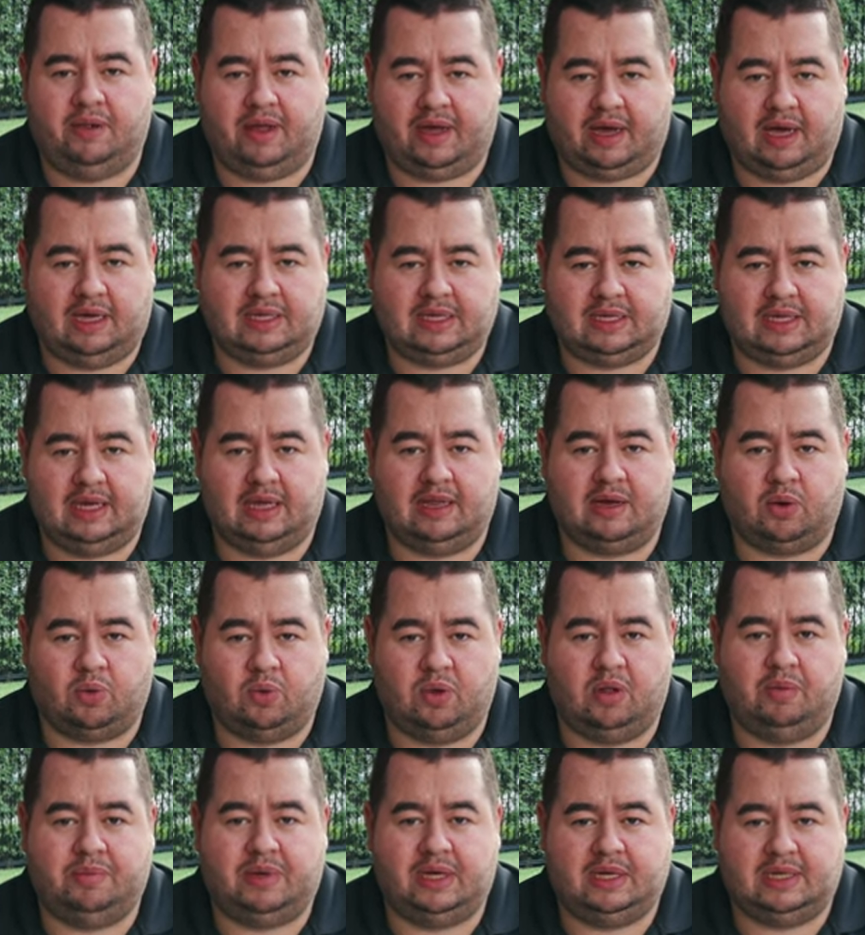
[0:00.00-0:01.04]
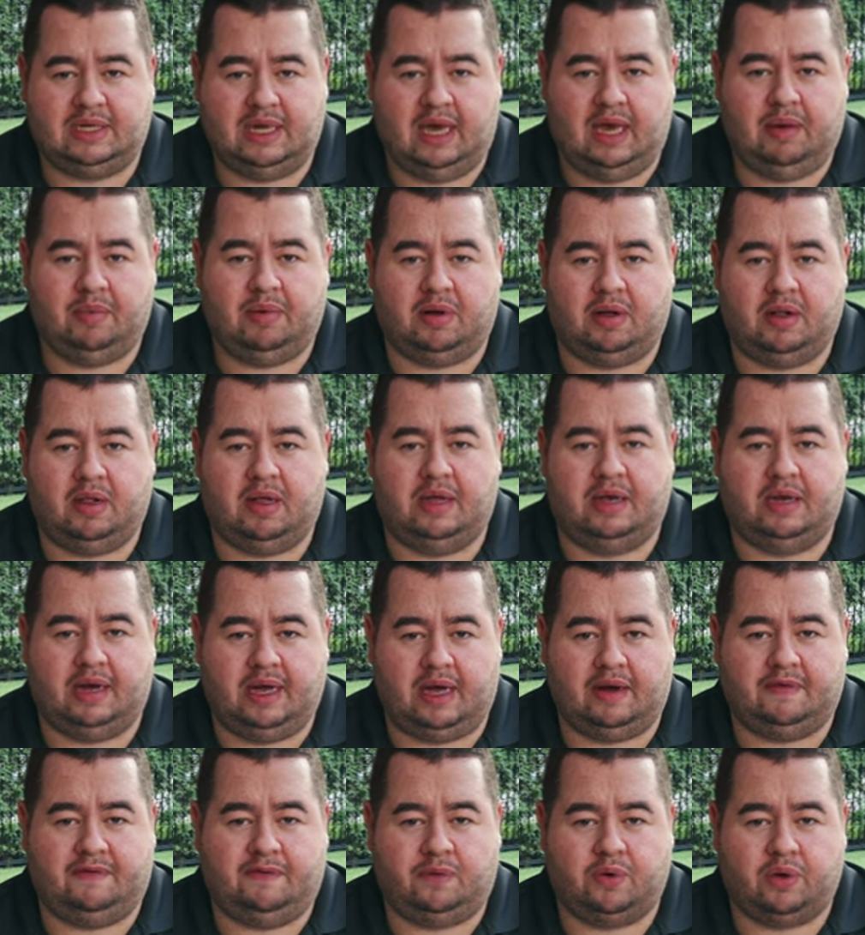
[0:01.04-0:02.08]
Like I said, there will be table and
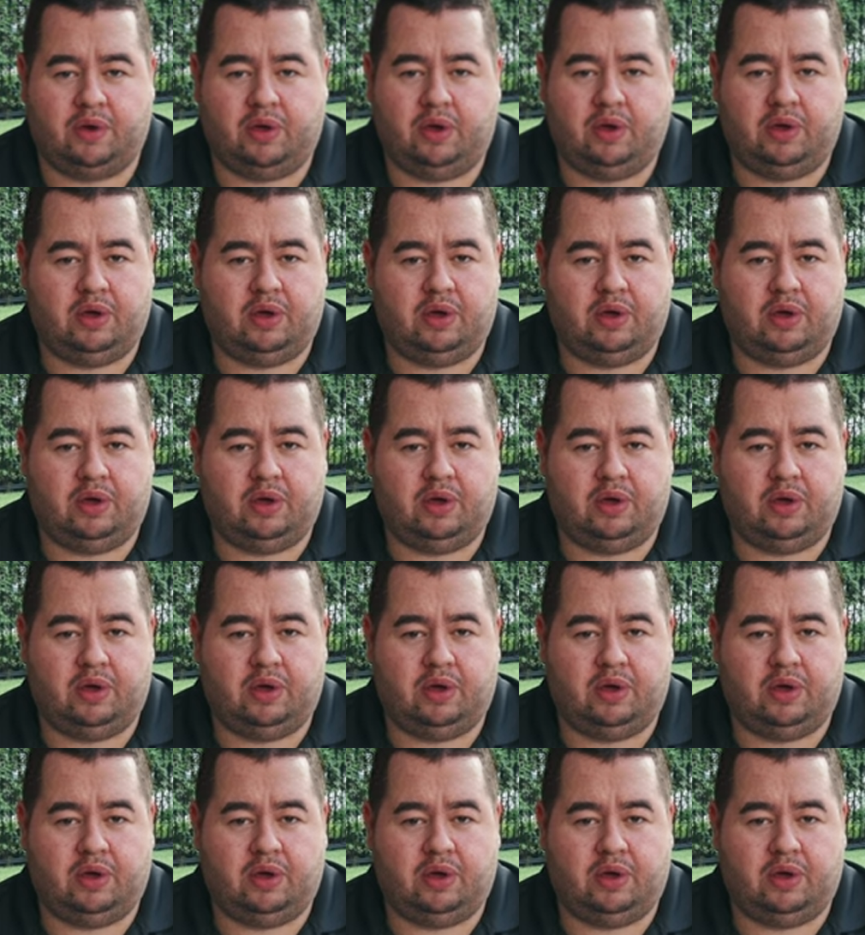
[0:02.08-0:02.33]
data for you.